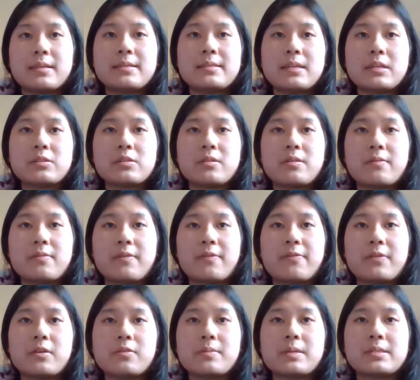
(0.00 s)
This section of the
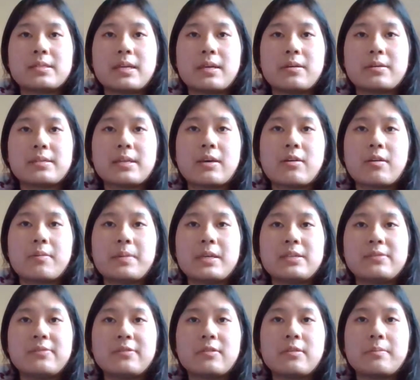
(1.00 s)
film entails how a
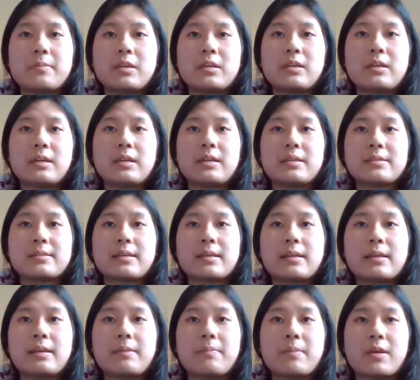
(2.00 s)
peaceful community is
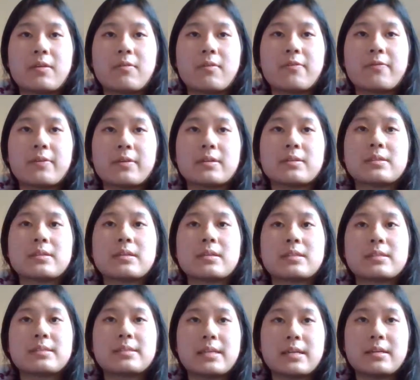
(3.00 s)
suddenly met with a
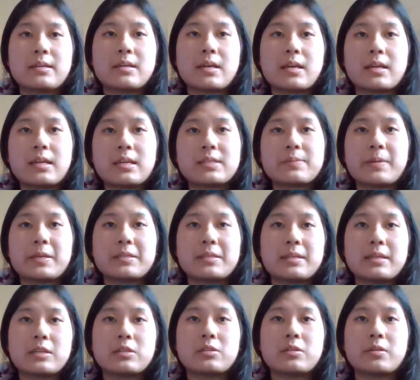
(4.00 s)
sudden
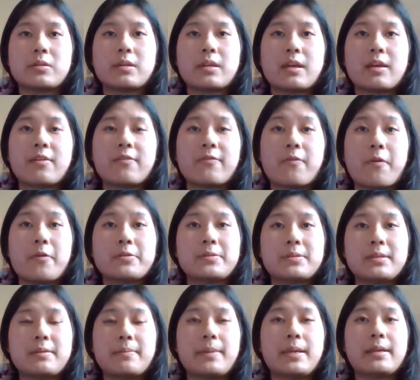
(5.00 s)
unexpected issue they are
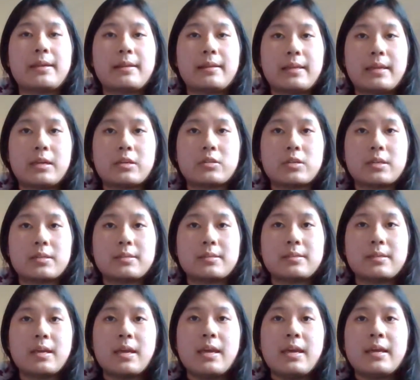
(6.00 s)
forced to immediately
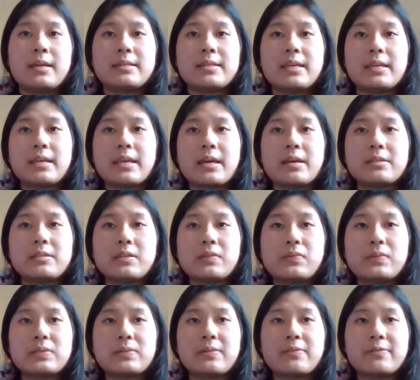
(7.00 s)
address. The
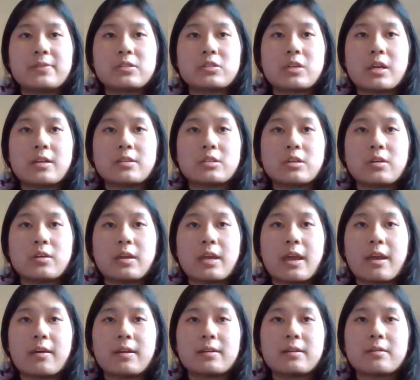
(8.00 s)
encounter was with a stranger who
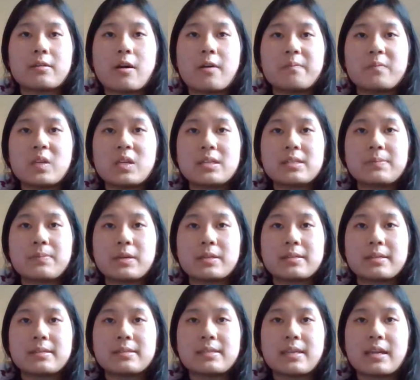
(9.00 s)
carried an ominous
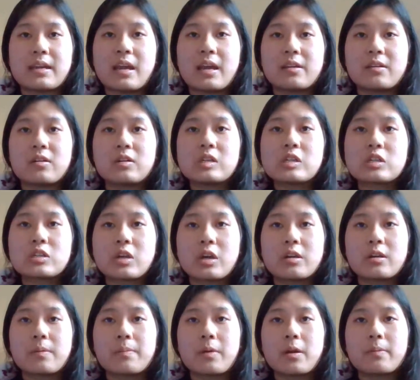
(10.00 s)
presence and had not
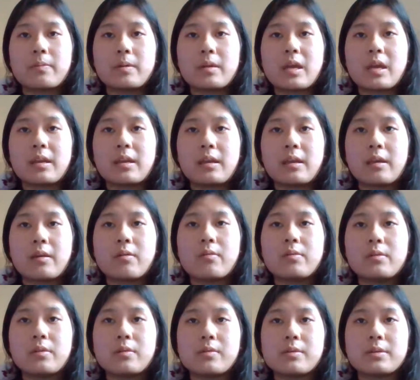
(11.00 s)
shown appropriate etiquette
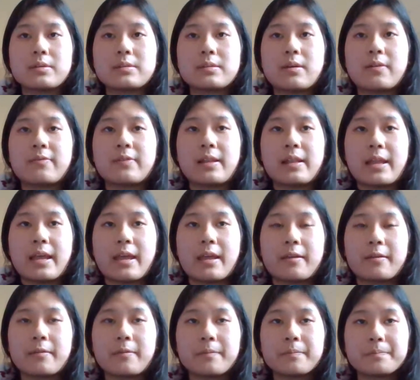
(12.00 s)
or laws of the
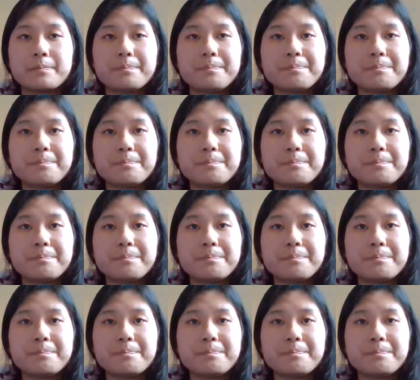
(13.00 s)
land.